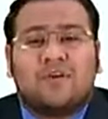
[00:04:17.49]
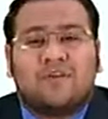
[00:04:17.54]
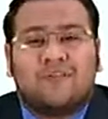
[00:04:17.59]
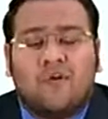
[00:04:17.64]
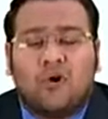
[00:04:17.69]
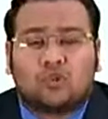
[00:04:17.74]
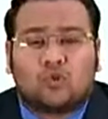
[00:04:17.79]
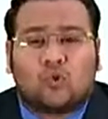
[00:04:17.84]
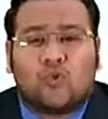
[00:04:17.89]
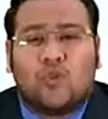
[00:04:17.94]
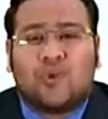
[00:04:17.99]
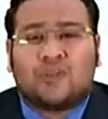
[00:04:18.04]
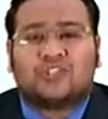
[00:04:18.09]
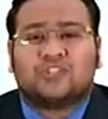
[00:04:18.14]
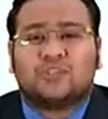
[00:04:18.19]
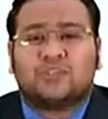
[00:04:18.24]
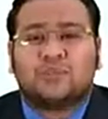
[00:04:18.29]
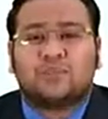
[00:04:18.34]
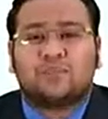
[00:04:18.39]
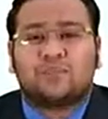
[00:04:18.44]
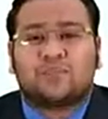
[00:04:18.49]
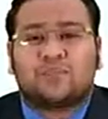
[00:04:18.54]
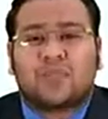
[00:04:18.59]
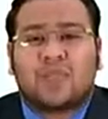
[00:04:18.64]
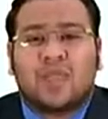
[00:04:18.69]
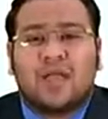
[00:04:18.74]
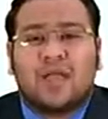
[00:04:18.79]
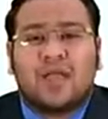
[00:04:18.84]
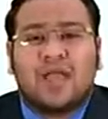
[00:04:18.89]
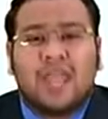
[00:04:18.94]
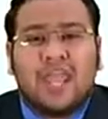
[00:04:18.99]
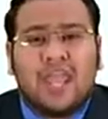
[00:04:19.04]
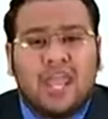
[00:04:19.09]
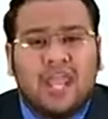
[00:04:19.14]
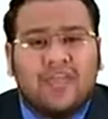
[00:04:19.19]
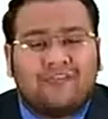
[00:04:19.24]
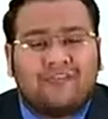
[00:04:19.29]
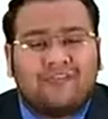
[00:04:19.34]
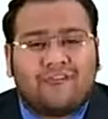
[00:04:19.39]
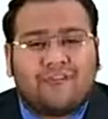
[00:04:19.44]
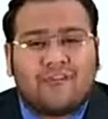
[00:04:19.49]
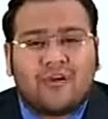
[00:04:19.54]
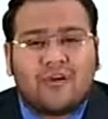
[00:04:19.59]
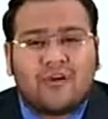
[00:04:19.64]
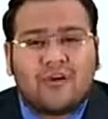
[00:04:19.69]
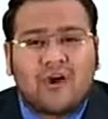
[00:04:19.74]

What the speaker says: Fourth question. If